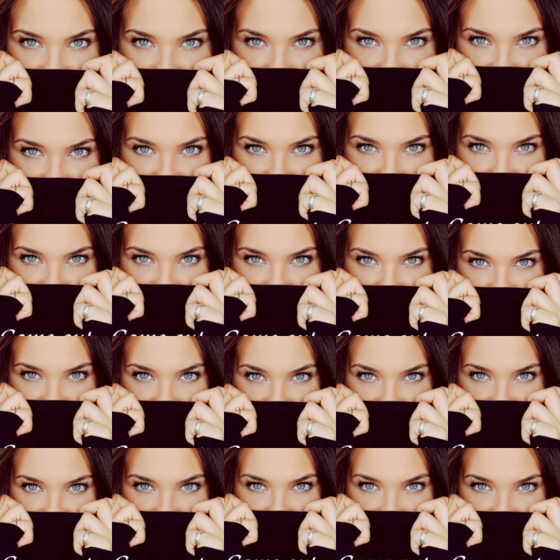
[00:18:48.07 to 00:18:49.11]
it's taking too
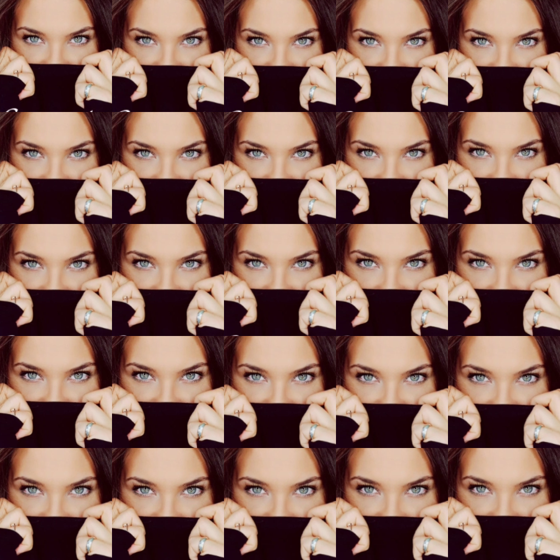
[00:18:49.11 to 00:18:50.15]
long.
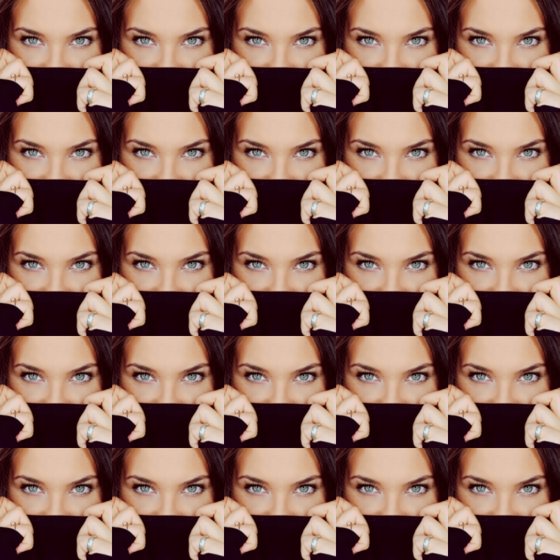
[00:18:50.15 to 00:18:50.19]
But